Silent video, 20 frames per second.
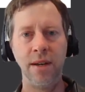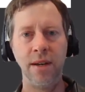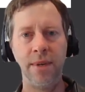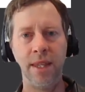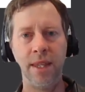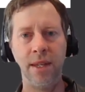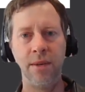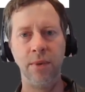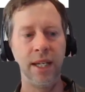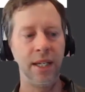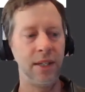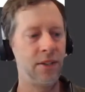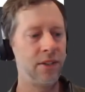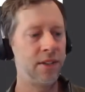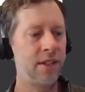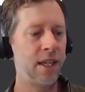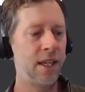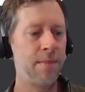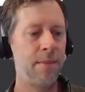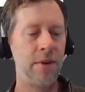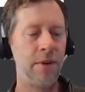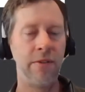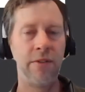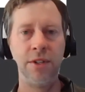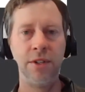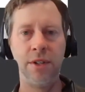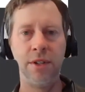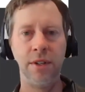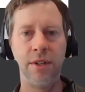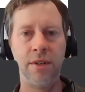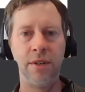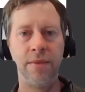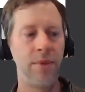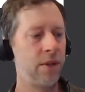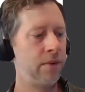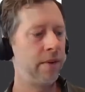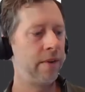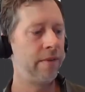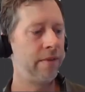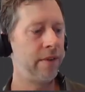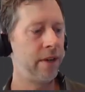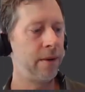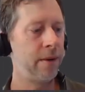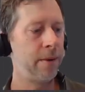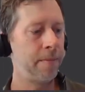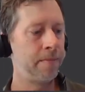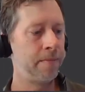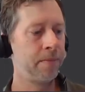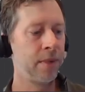and then we can send them over to you to review.